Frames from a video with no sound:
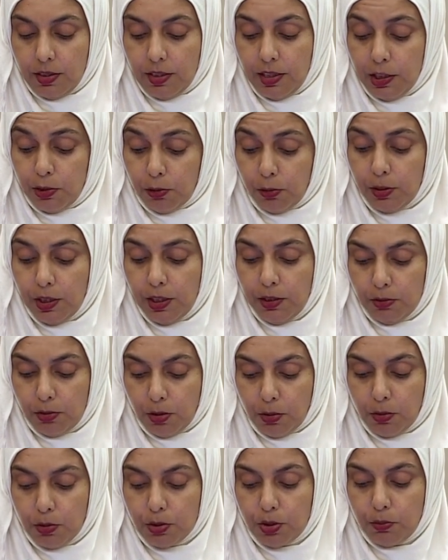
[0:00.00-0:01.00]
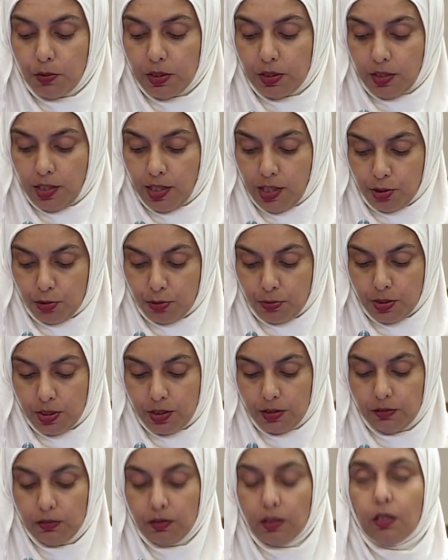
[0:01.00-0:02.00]
including those with
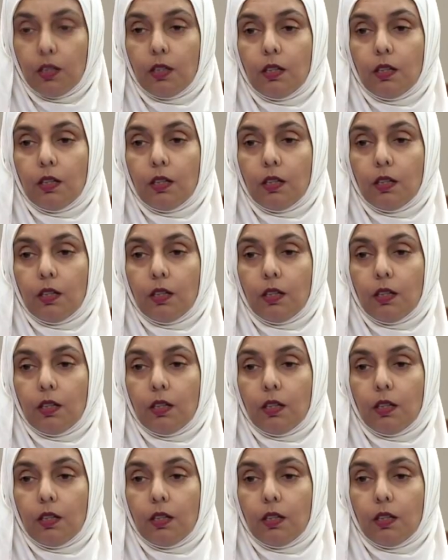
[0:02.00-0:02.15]
casual